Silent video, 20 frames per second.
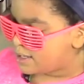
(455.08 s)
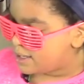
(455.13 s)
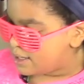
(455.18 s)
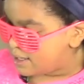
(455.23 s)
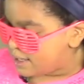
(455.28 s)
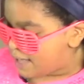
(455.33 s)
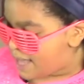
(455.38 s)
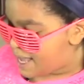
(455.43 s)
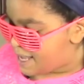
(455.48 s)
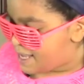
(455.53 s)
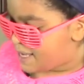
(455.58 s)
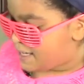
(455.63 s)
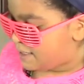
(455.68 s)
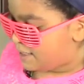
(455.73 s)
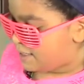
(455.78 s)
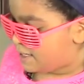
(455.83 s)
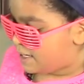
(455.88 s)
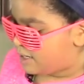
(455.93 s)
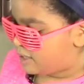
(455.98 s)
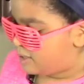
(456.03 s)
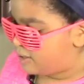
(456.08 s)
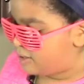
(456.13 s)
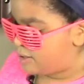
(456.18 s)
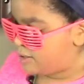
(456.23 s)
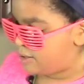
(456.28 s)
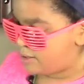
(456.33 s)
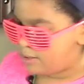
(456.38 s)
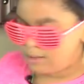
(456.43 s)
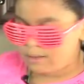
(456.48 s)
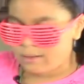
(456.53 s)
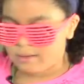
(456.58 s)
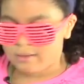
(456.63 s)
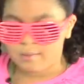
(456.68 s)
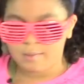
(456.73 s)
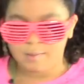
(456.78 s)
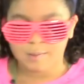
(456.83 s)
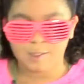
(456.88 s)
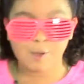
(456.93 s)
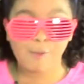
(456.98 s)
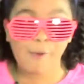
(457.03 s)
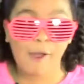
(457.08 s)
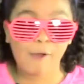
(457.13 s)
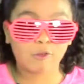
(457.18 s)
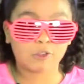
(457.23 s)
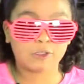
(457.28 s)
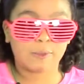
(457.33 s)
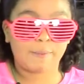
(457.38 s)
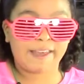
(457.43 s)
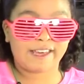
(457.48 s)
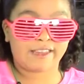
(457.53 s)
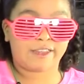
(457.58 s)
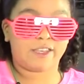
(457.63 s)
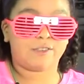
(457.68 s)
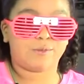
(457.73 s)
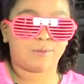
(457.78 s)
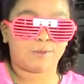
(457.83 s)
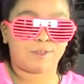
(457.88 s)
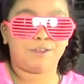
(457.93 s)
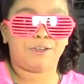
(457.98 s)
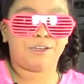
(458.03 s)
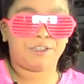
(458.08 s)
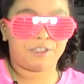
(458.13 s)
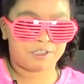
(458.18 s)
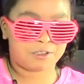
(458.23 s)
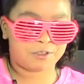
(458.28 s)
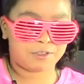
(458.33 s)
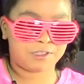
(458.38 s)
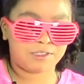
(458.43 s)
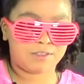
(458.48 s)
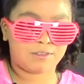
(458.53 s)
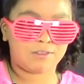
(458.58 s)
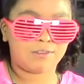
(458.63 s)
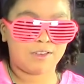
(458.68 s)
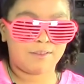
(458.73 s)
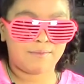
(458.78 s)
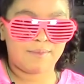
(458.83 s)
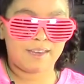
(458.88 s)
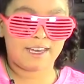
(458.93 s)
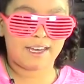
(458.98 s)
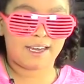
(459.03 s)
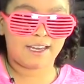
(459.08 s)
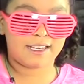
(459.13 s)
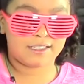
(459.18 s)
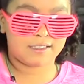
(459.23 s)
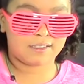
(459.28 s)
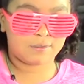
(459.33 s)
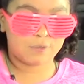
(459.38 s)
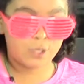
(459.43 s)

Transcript: And you might want to bake this with an adult because,